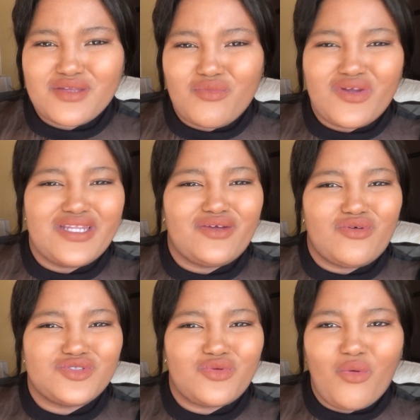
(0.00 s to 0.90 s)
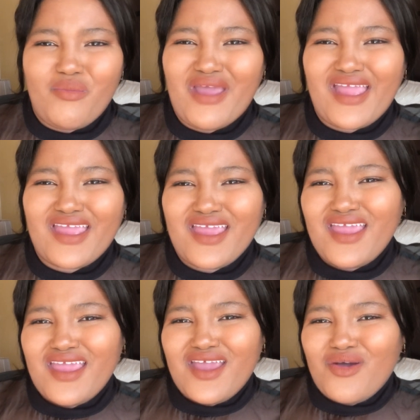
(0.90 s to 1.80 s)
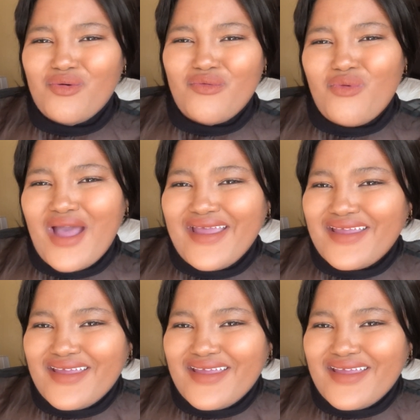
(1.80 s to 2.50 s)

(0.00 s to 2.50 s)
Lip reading: morning or to go back. Why?